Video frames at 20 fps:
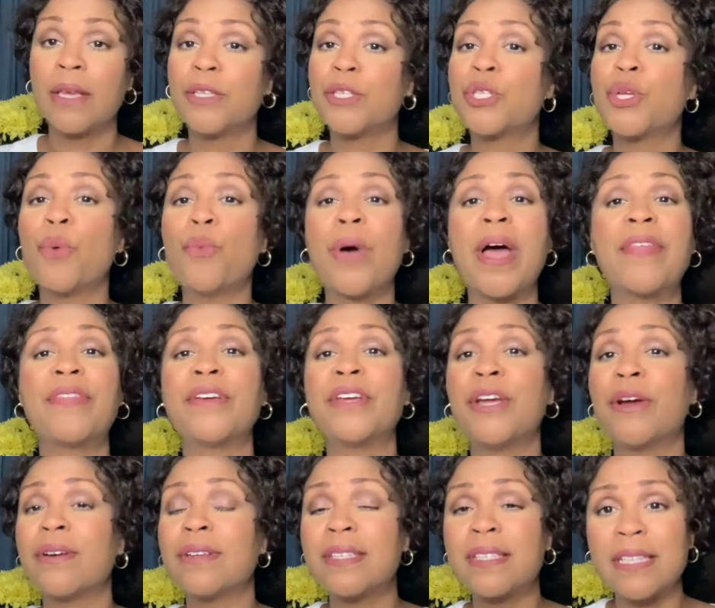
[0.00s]
So whether
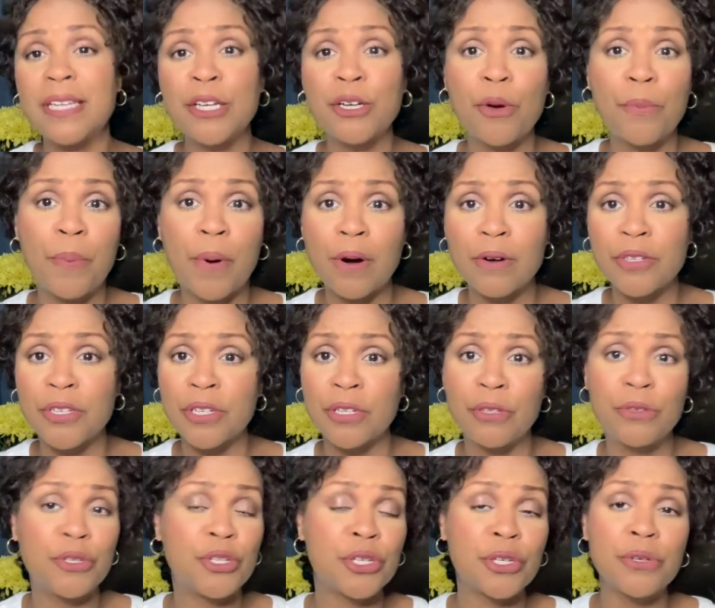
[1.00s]
you're a single person
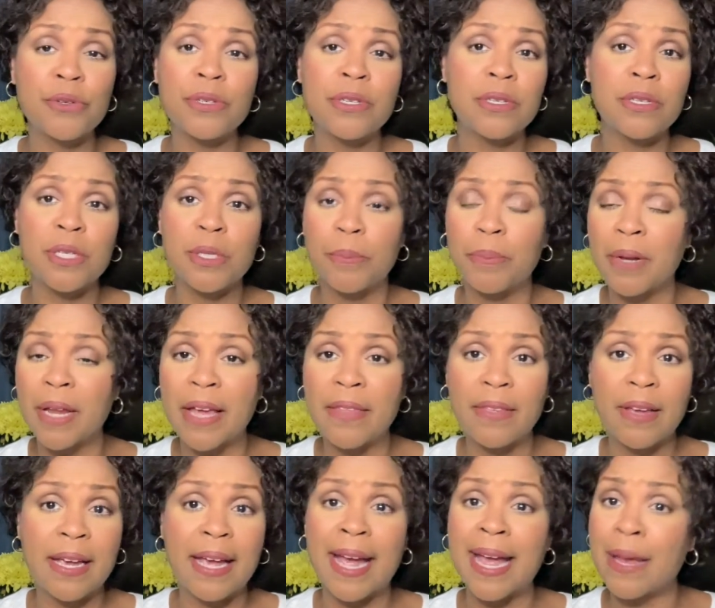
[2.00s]
who chooses to play
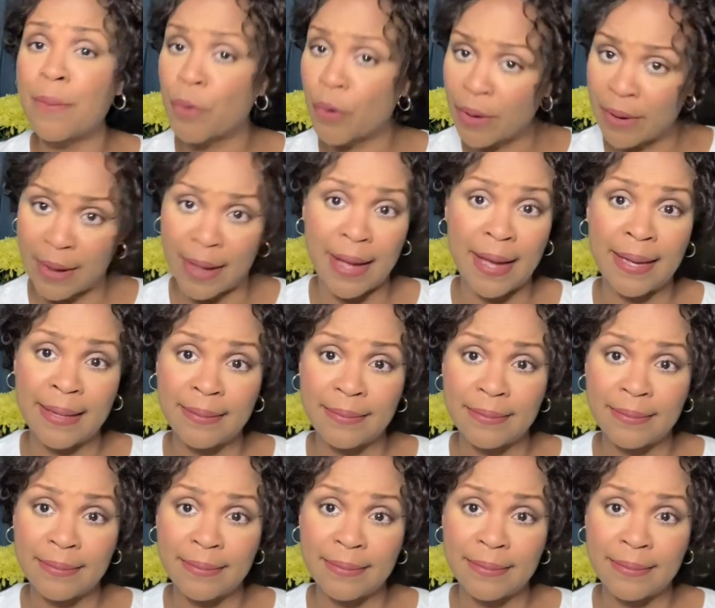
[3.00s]
the game or not,